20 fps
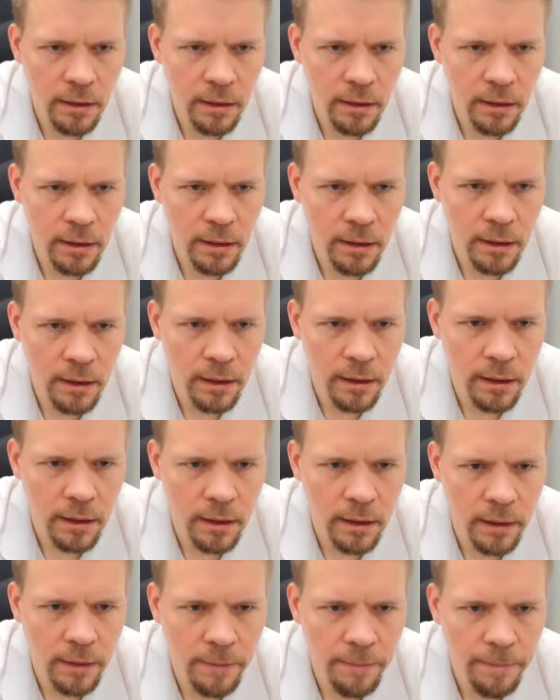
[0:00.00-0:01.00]

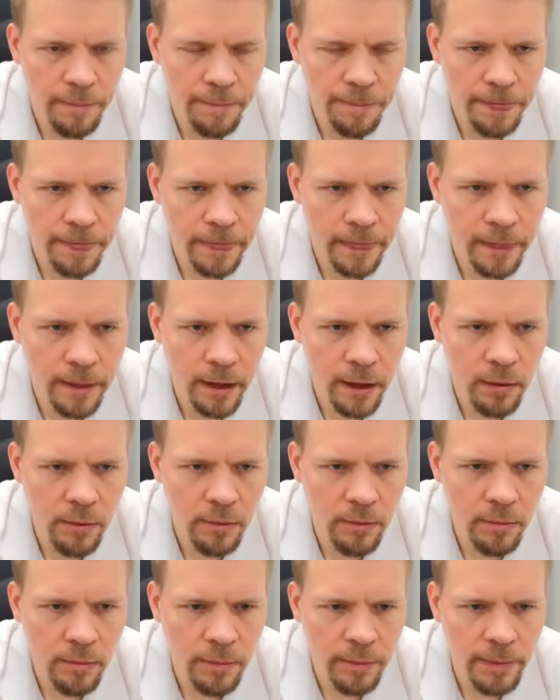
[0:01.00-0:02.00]

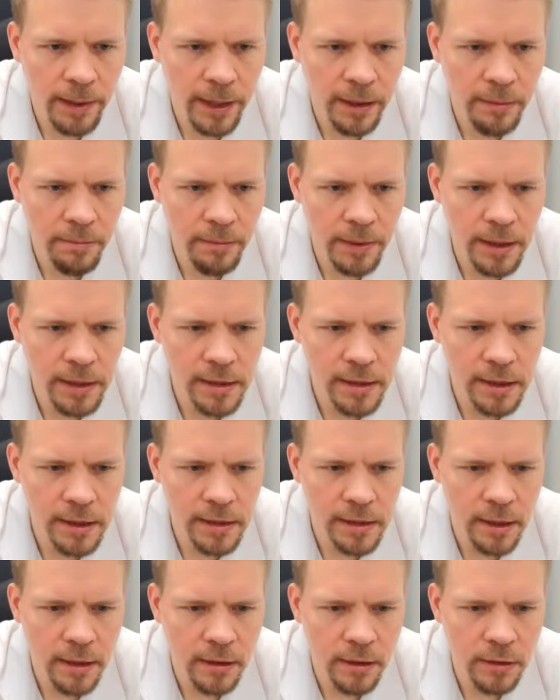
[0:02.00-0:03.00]
Now black pieces
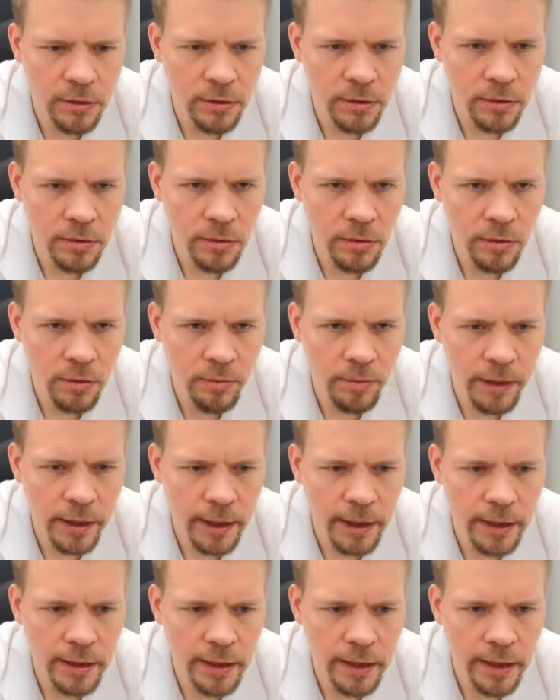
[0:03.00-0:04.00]
are not
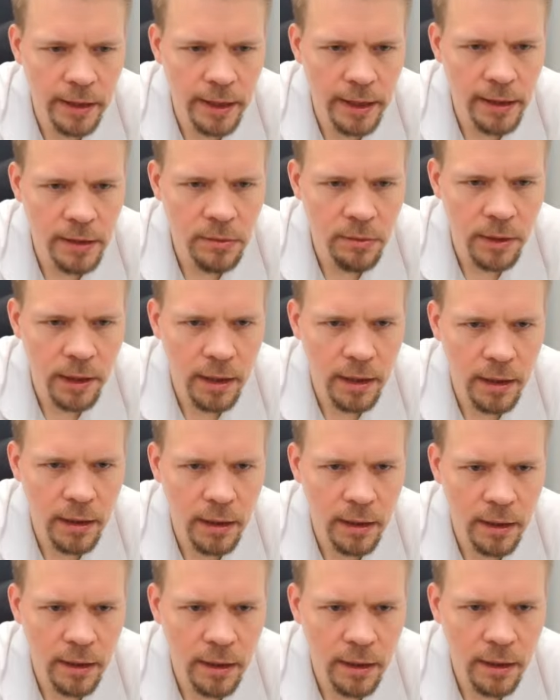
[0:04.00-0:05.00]
cooperating as well
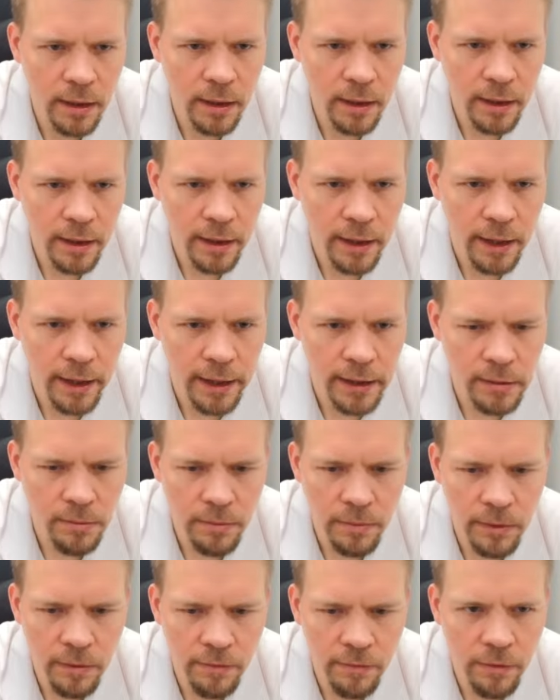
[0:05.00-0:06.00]
as
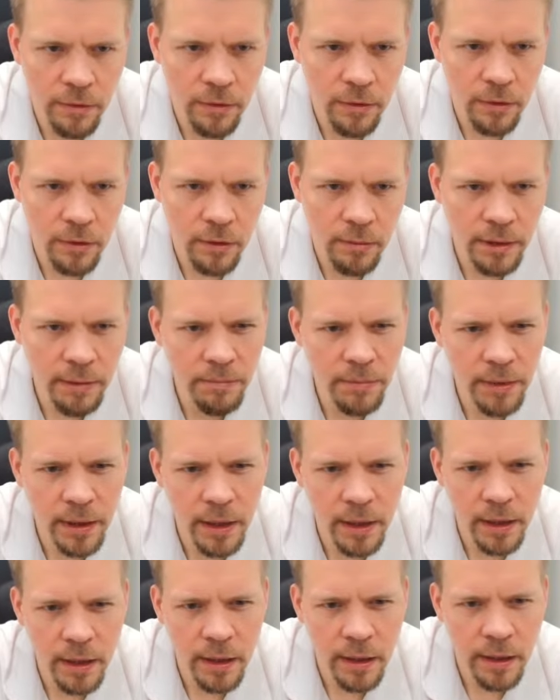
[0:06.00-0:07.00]
before.
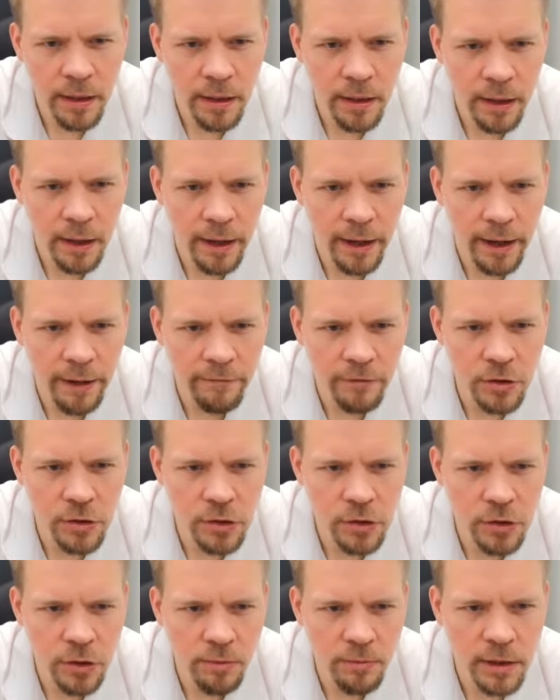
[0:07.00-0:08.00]
Maybe I have to
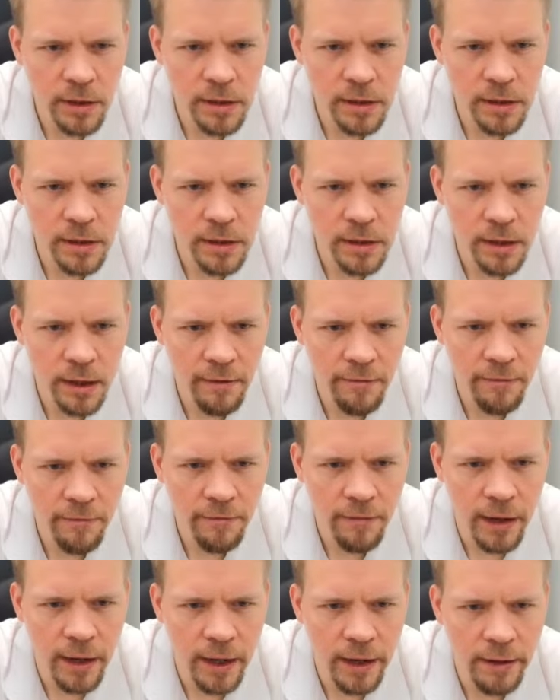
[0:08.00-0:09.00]
stop this
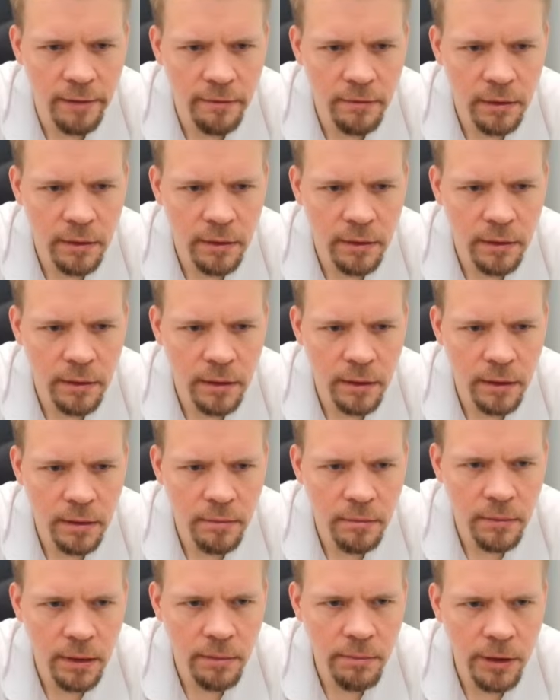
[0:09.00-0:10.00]
f5.
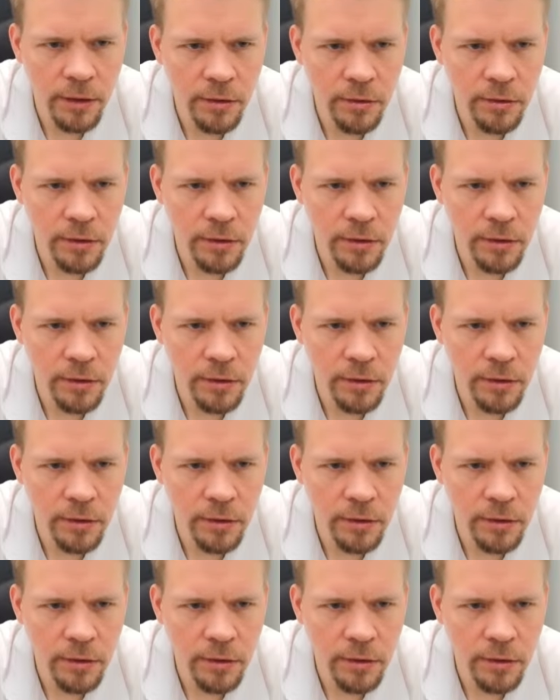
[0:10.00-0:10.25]
Maybe rook